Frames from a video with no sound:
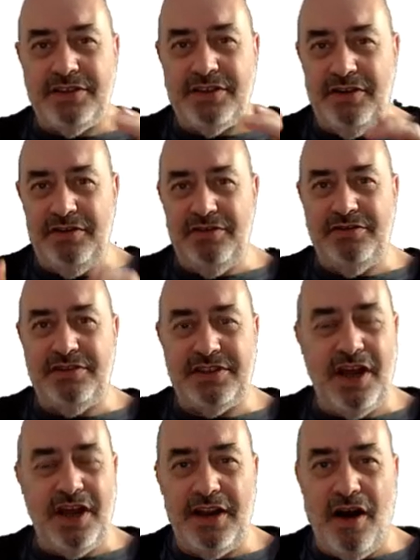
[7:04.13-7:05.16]
So you
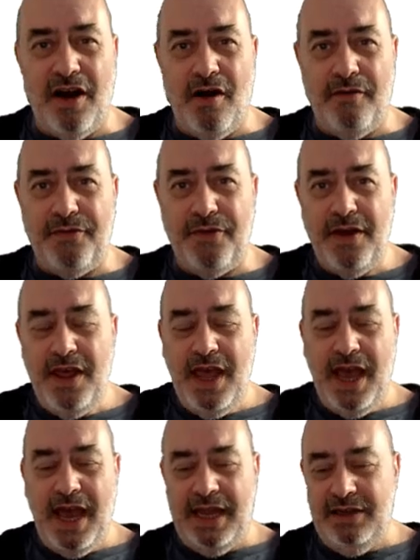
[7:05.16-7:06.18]
start it off
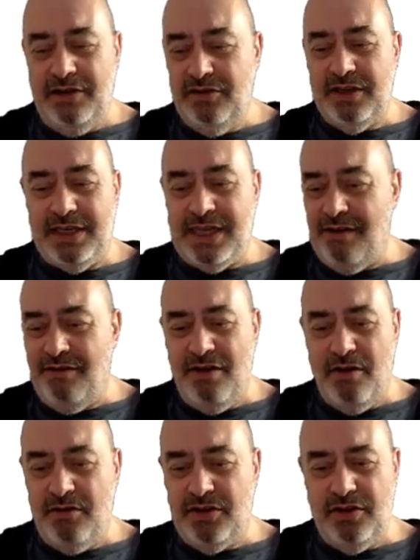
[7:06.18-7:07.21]
and you can carry
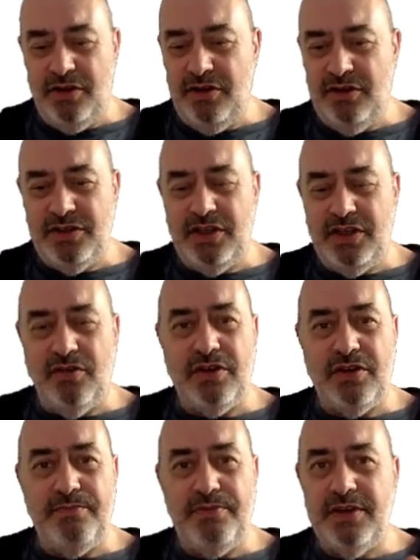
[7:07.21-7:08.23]
on using your
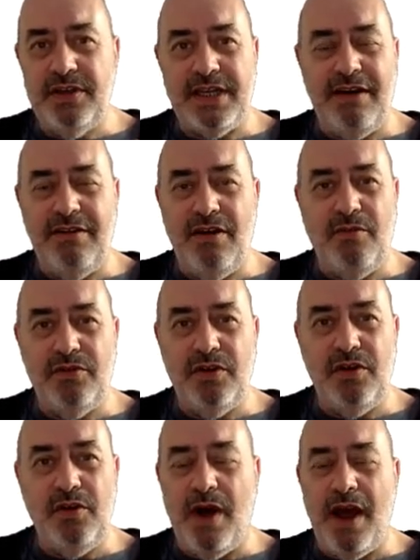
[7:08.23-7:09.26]
computer, carry on
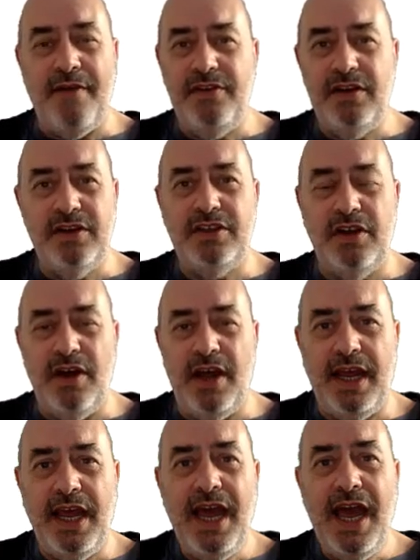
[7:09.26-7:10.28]
doing whatever you're doing,